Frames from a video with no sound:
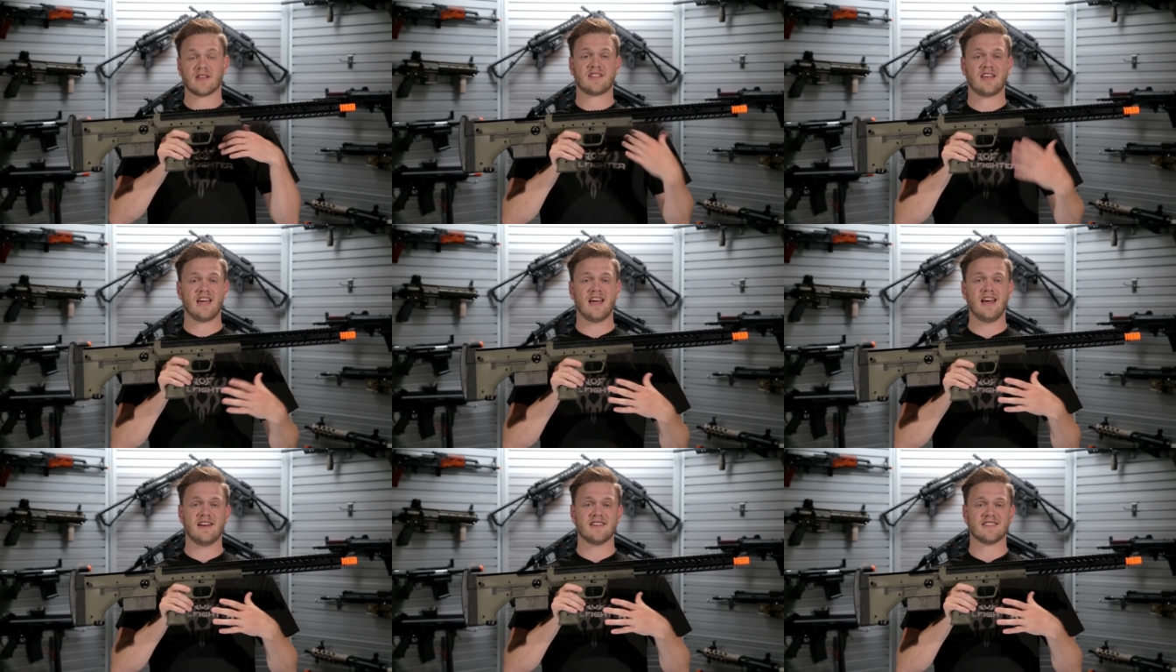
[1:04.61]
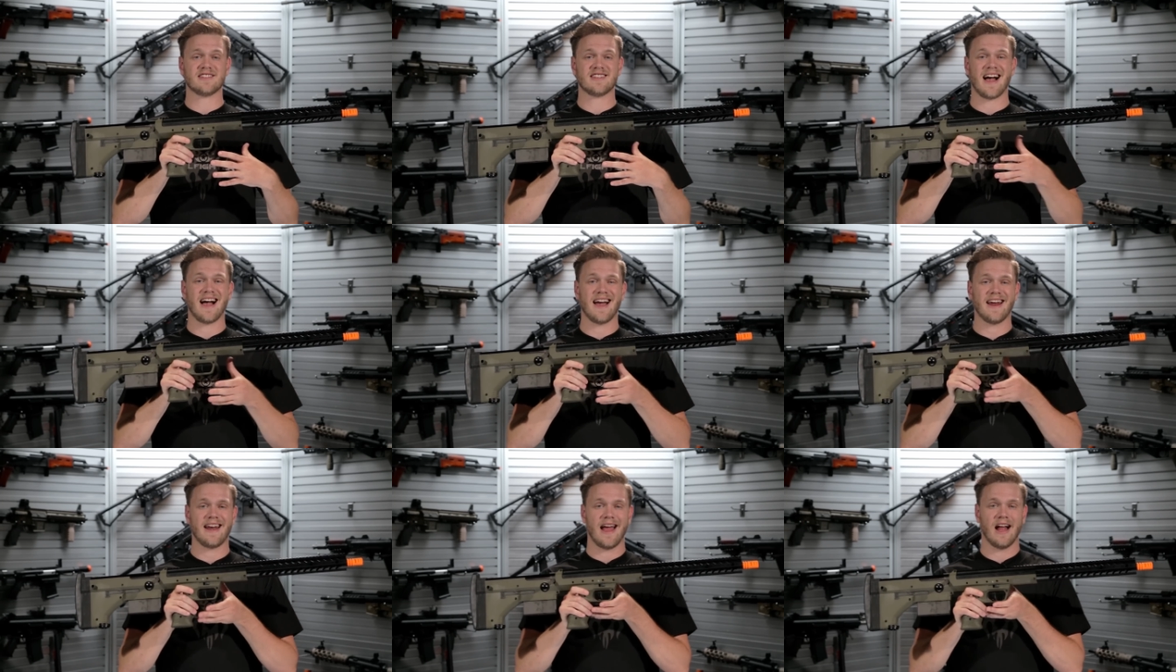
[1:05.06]
Key
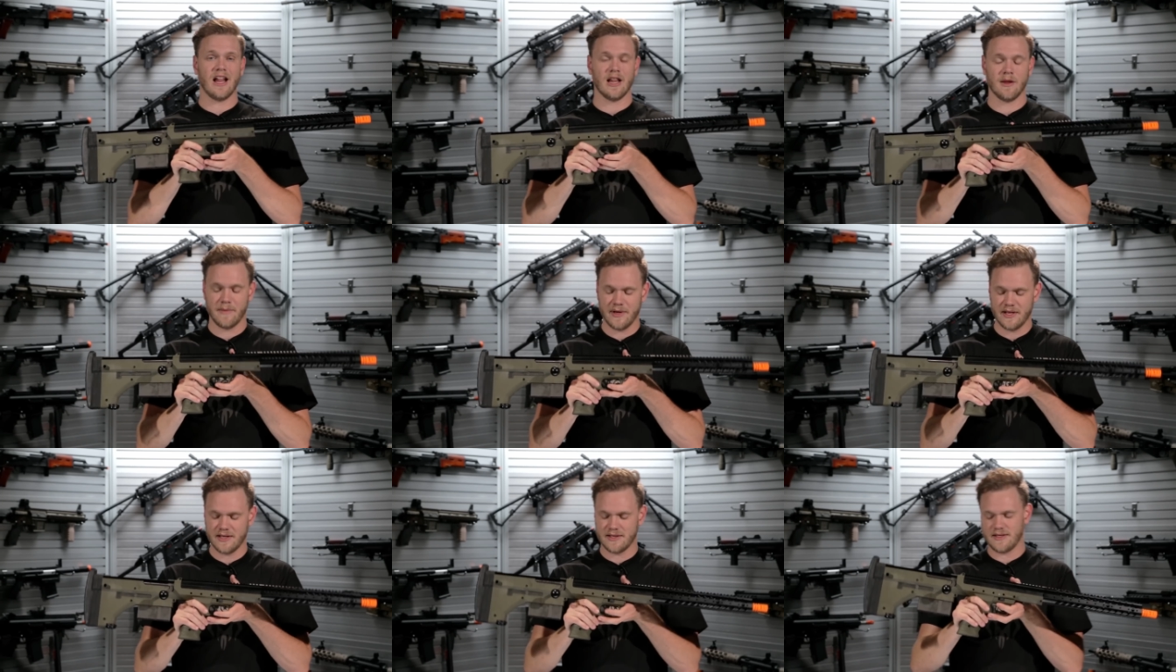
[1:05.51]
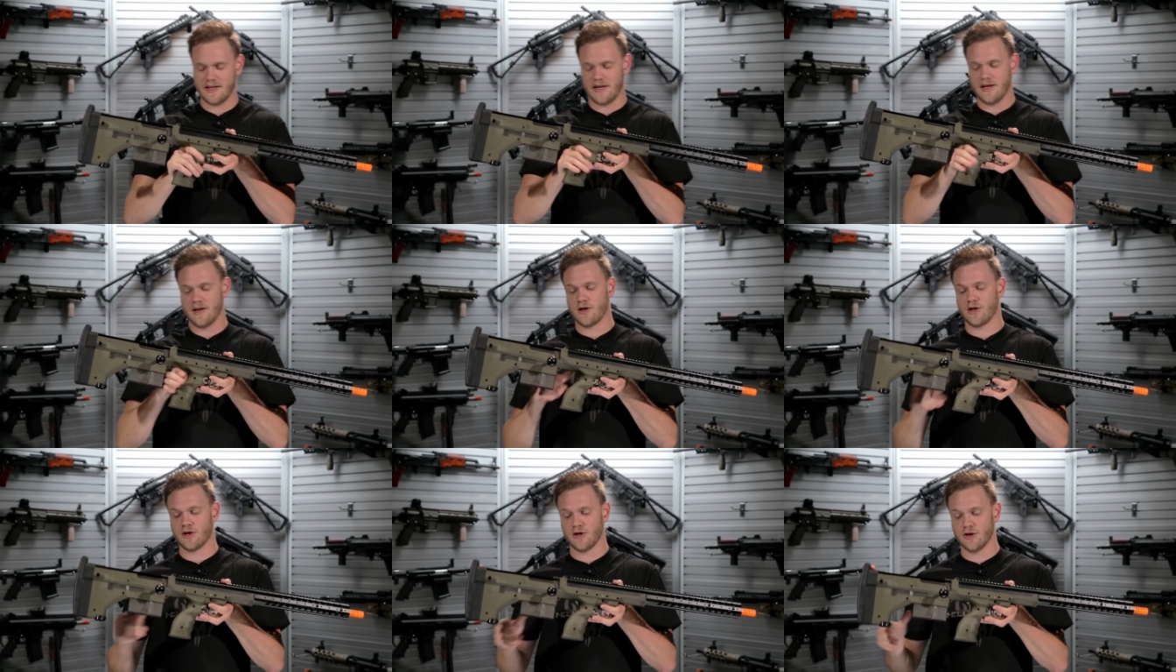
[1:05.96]
design elements
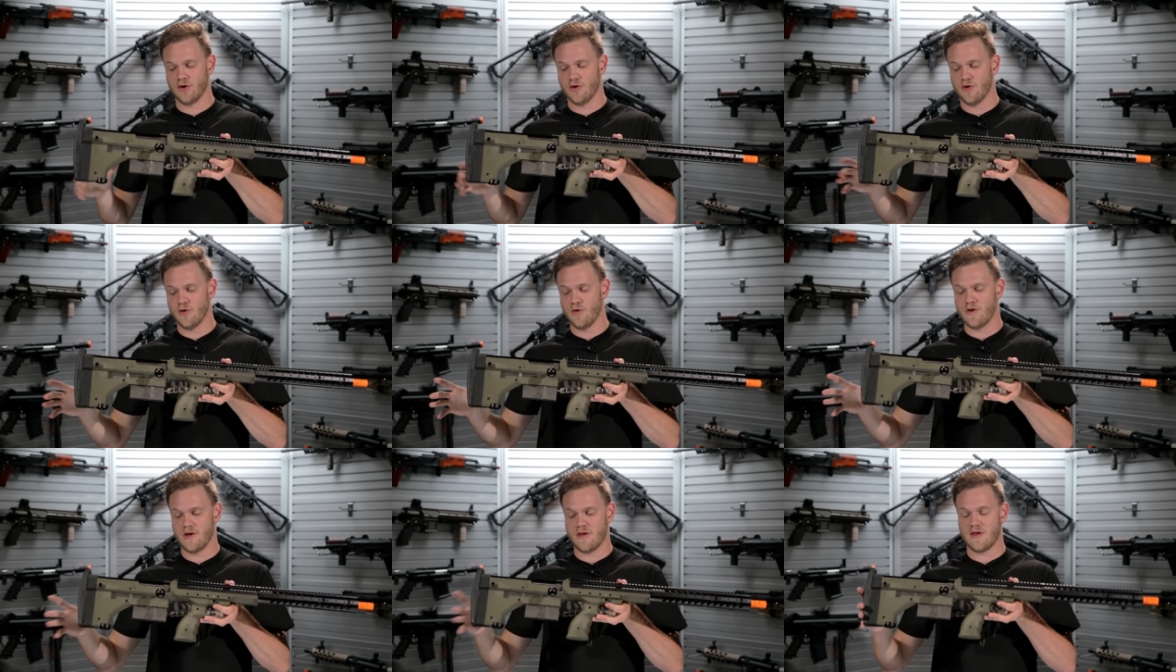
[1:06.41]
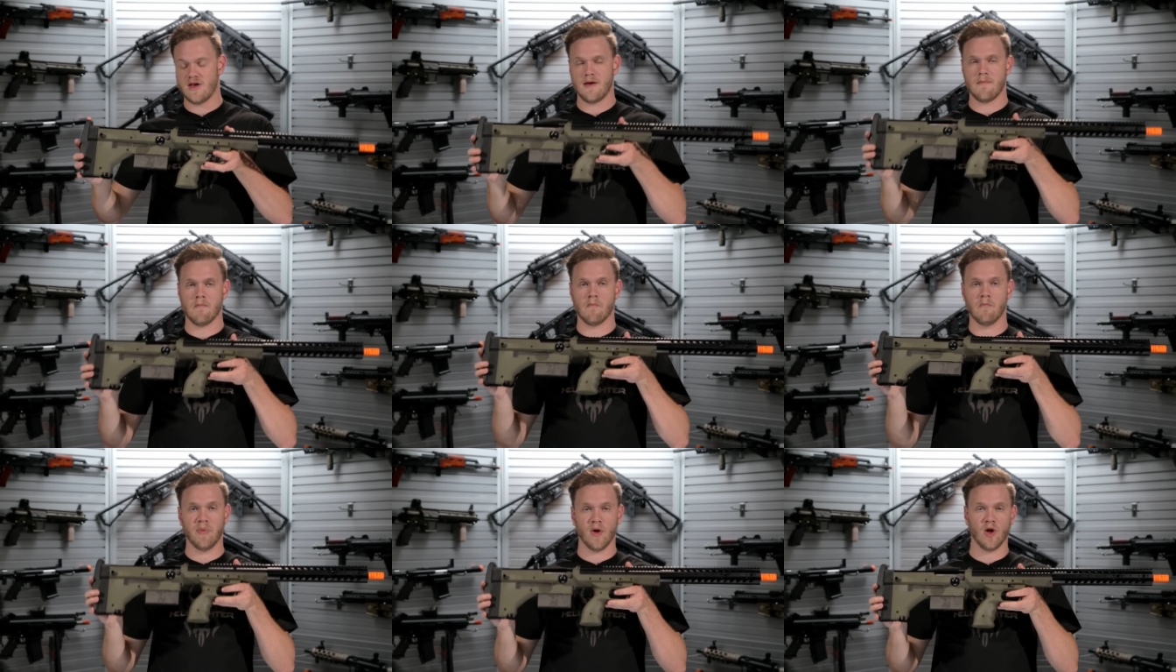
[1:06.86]
include
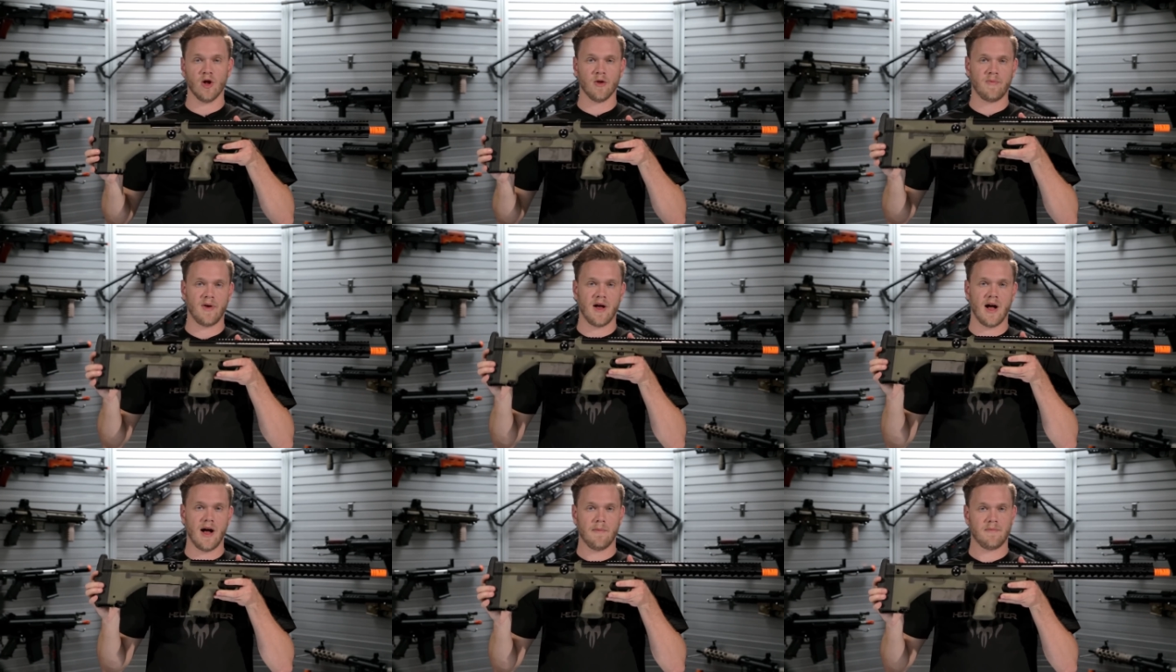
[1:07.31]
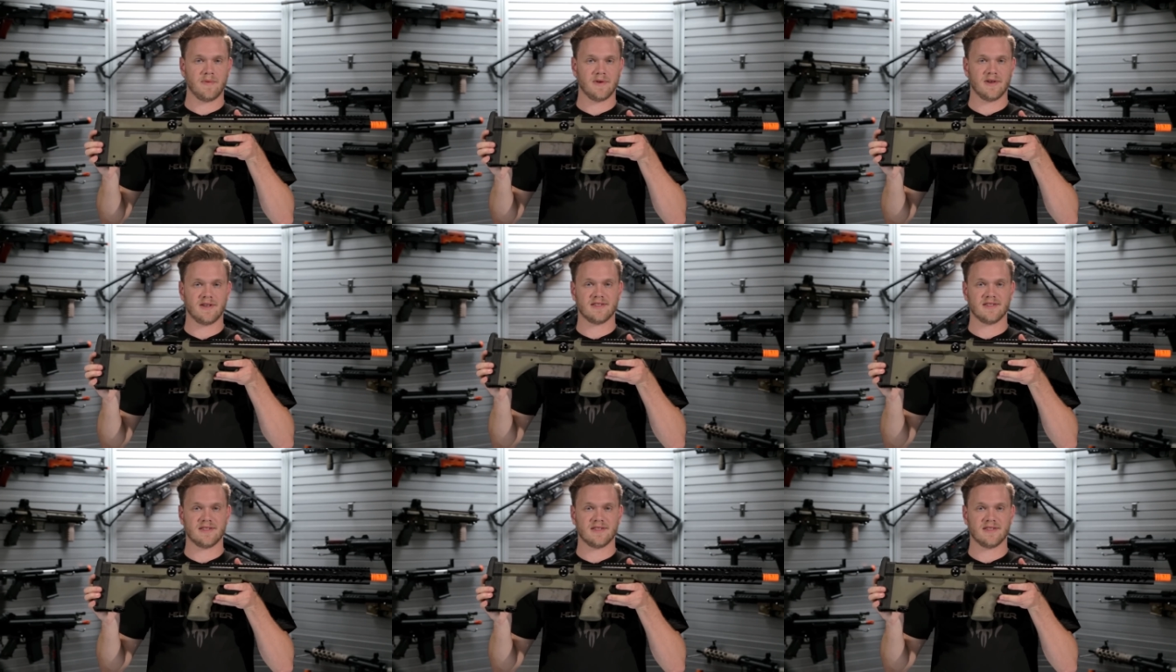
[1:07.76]
the bullpup